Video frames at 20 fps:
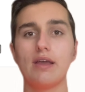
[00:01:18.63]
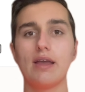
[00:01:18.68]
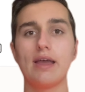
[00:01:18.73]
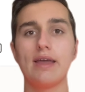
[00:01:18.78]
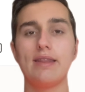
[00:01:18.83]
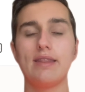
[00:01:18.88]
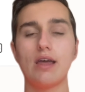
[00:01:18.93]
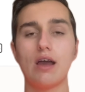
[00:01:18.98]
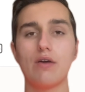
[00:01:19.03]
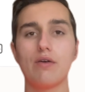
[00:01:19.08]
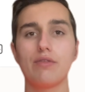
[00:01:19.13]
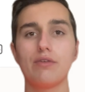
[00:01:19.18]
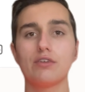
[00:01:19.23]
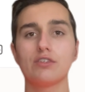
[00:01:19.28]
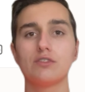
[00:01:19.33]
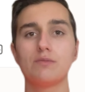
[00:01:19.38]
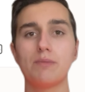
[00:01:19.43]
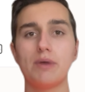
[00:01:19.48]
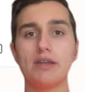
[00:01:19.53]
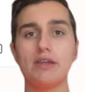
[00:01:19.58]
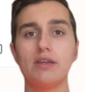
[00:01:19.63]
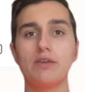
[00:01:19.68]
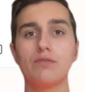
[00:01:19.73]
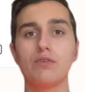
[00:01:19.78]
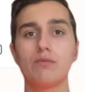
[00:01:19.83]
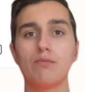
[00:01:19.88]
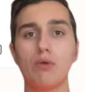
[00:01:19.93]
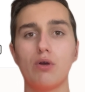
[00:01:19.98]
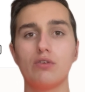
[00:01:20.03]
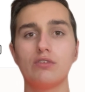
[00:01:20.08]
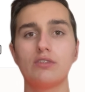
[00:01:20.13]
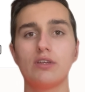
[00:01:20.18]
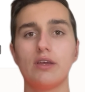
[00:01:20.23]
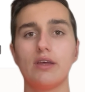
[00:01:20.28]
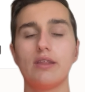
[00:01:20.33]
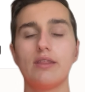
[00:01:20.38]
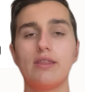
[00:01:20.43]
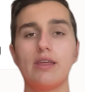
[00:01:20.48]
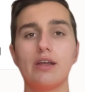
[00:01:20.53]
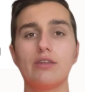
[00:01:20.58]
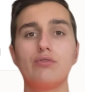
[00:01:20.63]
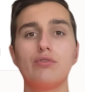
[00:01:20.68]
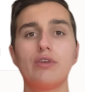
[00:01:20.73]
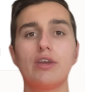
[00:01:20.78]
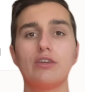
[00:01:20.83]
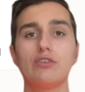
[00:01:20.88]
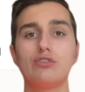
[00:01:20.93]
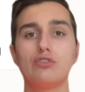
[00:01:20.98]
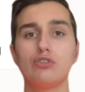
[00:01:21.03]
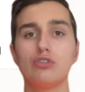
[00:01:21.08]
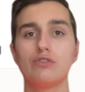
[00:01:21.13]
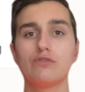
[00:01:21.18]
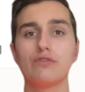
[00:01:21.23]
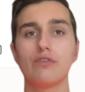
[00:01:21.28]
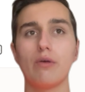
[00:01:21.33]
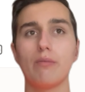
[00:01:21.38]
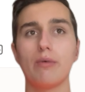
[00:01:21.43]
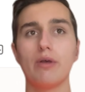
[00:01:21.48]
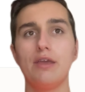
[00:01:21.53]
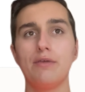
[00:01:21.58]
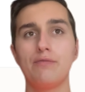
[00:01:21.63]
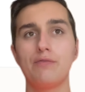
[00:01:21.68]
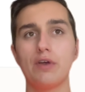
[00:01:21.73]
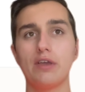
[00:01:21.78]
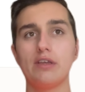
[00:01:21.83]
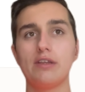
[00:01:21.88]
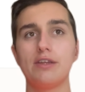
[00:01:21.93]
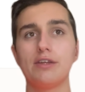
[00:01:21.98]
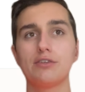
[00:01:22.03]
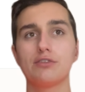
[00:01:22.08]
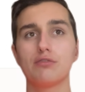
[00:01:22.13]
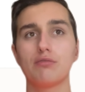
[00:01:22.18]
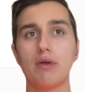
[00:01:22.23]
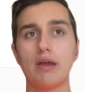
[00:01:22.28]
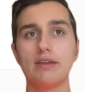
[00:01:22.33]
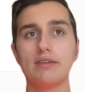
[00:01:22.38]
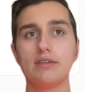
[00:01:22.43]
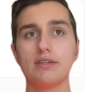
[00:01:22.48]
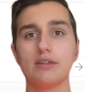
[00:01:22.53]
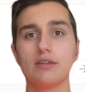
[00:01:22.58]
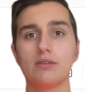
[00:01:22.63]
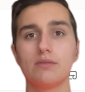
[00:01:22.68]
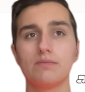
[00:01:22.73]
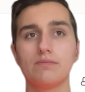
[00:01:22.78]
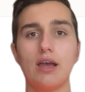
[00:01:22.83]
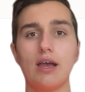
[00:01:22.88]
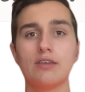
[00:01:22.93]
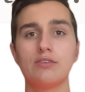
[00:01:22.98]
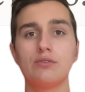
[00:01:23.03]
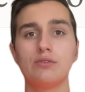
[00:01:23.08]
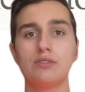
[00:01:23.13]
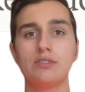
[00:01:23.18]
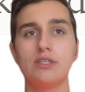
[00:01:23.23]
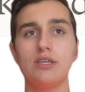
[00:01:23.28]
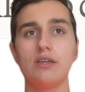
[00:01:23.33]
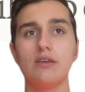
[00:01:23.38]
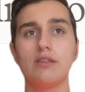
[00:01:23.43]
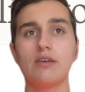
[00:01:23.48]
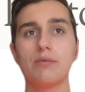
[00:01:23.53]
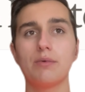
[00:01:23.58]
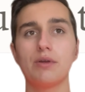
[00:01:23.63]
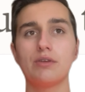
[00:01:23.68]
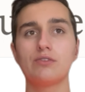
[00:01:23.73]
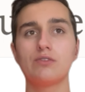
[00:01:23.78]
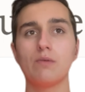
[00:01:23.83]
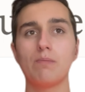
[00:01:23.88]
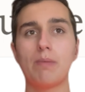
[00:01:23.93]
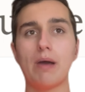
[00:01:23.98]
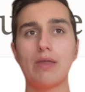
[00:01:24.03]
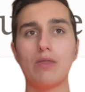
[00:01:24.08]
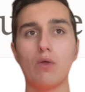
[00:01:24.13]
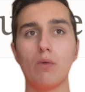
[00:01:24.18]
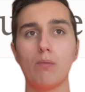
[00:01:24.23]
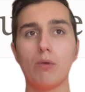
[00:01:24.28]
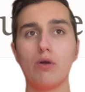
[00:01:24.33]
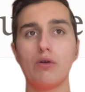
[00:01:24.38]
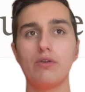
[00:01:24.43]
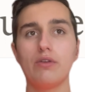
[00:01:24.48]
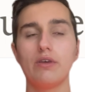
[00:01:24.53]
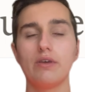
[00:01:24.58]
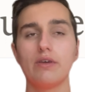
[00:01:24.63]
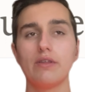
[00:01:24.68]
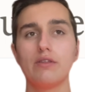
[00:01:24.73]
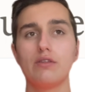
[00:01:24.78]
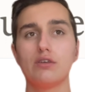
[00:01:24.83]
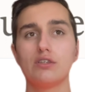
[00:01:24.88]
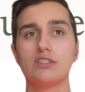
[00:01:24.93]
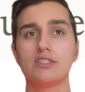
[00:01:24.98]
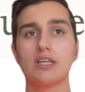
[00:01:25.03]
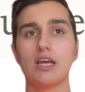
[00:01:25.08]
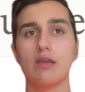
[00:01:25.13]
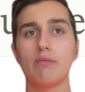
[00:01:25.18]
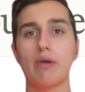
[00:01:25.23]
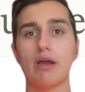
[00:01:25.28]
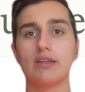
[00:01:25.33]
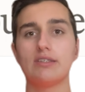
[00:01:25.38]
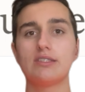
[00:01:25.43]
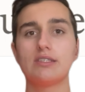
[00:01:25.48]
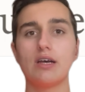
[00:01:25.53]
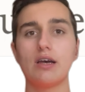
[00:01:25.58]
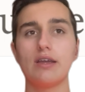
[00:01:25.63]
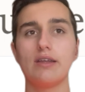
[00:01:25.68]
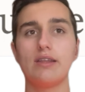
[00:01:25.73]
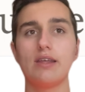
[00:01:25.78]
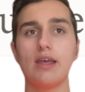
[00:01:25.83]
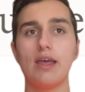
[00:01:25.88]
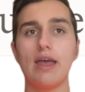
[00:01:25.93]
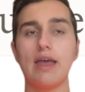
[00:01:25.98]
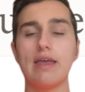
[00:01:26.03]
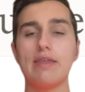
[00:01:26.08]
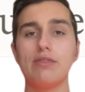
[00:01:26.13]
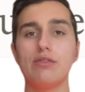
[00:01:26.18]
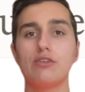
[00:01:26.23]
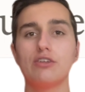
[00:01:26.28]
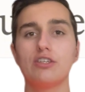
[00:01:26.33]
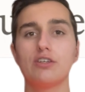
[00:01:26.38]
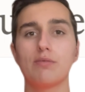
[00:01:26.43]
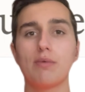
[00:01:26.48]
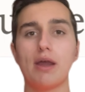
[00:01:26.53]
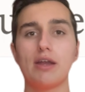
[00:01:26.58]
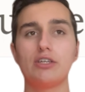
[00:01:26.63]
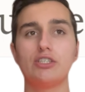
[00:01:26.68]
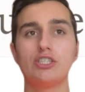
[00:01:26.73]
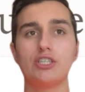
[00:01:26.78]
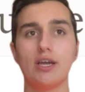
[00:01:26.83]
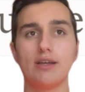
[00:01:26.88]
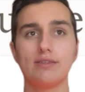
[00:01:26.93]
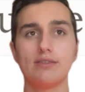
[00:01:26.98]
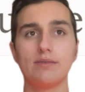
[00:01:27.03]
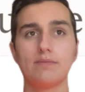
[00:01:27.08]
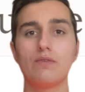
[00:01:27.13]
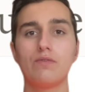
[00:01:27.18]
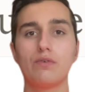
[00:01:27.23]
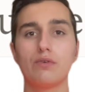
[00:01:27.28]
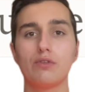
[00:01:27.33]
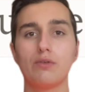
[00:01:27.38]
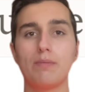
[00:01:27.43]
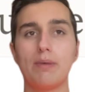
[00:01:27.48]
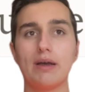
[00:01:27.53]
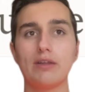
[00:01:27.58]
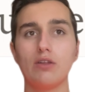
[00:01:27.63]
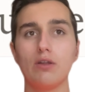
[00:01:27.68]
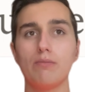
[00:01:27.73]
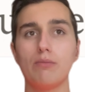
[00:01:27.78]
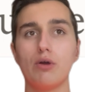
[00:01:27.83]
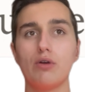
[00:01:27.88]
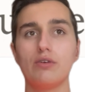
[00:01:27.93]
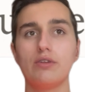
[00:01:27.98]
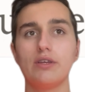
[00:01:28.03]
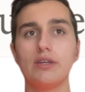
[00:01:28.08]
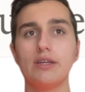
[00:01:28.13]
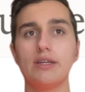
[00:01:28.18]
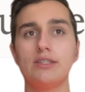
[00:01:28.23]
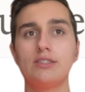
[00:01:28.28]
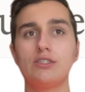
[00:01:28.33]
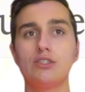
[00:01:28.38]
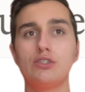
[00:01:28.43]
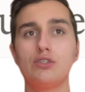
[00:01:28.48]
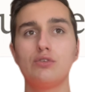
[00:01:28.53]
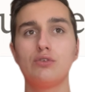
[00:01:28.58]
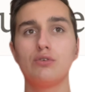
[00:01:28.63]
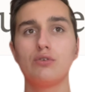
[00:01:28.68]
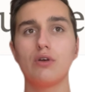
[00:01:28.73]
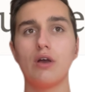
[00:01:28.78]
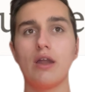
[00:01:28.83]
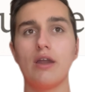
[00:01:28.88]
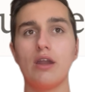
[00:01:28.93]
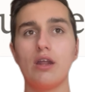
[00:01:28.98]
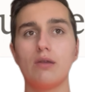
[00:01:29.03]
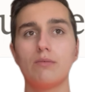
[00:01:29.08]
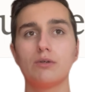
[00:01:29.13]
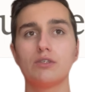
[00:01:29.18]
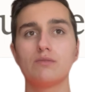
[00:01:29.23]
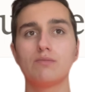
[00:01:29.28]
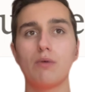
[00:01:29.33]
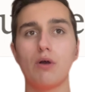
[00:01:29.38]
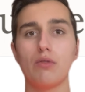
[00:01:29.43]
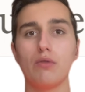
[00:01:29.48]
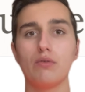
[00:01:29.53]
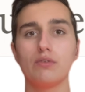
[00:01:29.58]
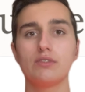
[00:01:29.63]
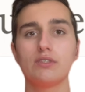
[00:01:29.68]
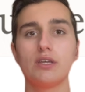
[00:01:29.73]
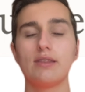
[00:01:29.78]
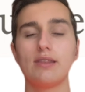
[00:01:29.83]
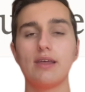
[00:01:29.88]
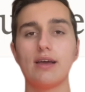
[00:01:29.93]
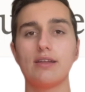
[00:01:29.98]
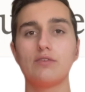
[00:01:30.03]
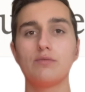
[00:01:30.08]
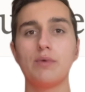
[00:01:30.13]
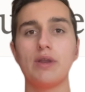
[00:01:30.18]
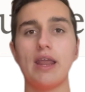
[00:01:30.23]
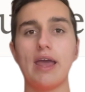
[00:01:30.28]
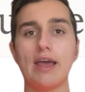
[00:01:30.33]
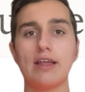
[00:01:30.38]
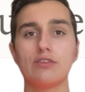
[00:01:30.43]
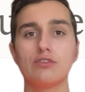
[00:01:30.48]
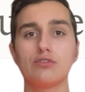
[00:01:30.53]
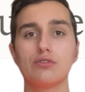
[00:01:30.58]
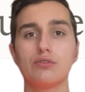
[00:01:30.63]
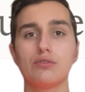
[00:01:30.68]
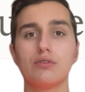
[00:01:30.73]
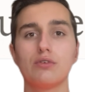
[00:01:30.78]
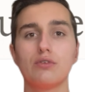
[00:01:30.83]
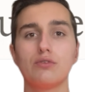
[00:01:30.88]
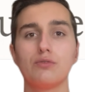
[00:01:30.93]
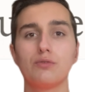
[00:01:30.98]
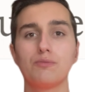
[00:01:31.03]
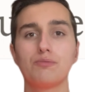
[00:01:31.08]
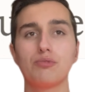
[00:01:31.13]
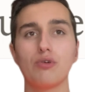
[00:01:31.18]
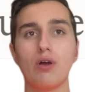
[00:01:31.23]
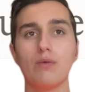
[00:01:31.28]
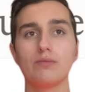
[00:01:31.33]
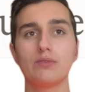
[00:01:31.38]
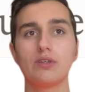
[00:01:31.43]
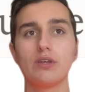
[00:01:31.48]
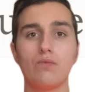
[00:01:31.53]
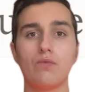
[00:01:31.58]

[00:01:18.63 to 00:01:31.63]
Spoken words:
And now there's many different modes that you can choose from. If I click right here, as you see, there is a battle mode, the side-by-side, and the direct chat. For the battle mode, it's two anonymous models that will answer your prompt.